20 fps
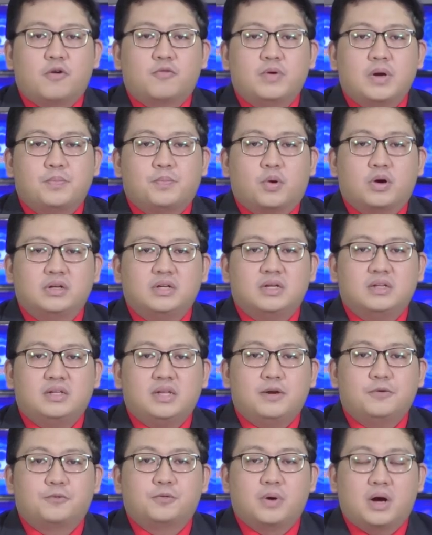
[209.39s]

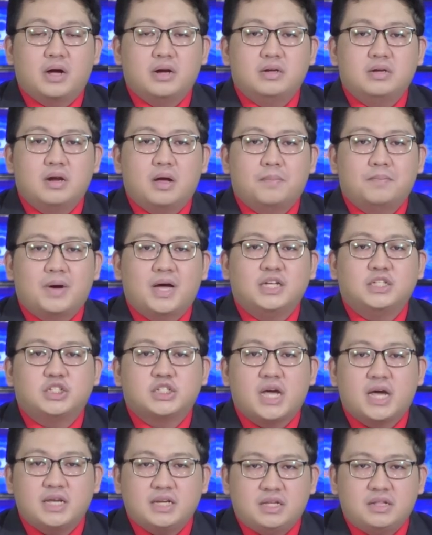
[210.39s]
reportedly run by
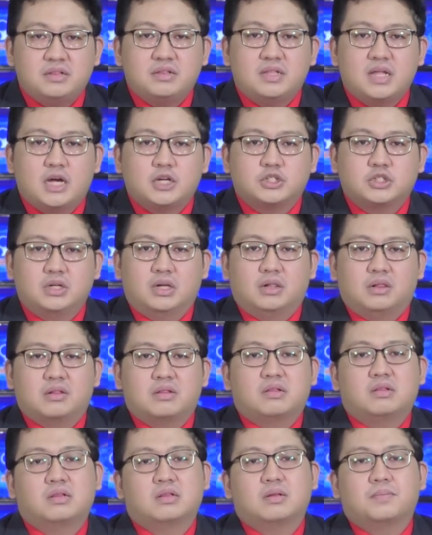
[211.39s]
Chinese
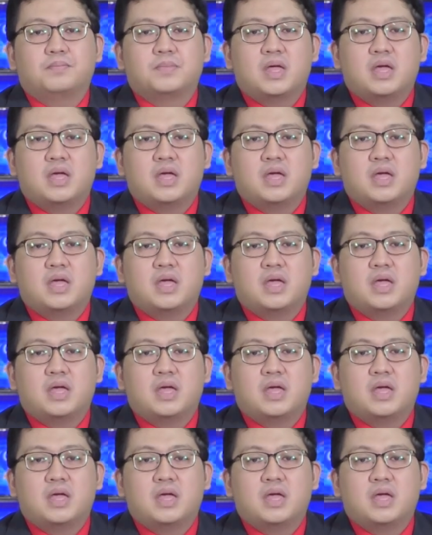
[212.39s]
nationals.